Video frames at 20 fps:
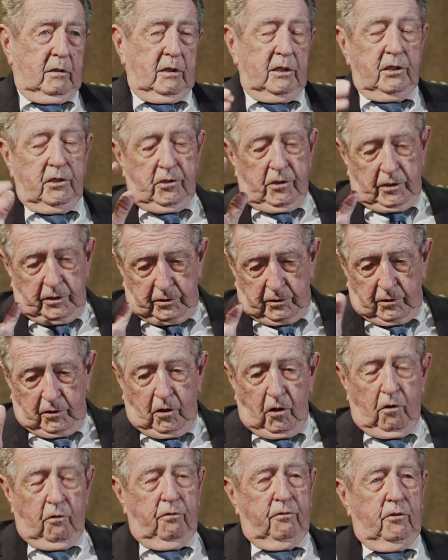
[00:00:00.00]
He said,
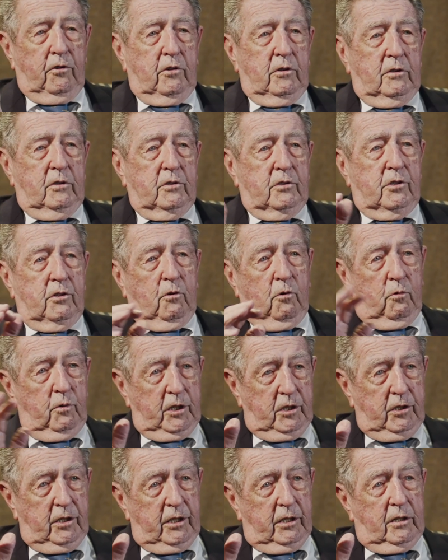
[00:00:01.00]
go for it. So
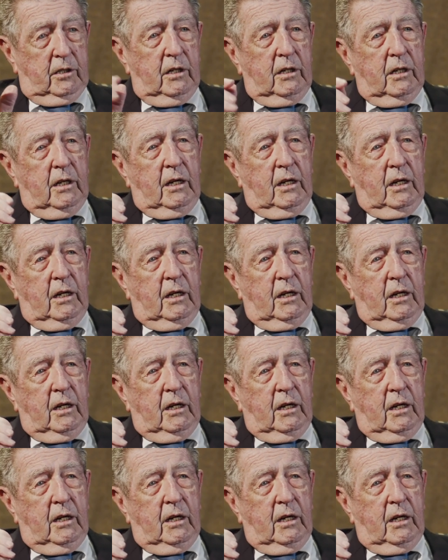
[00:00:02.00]
we did.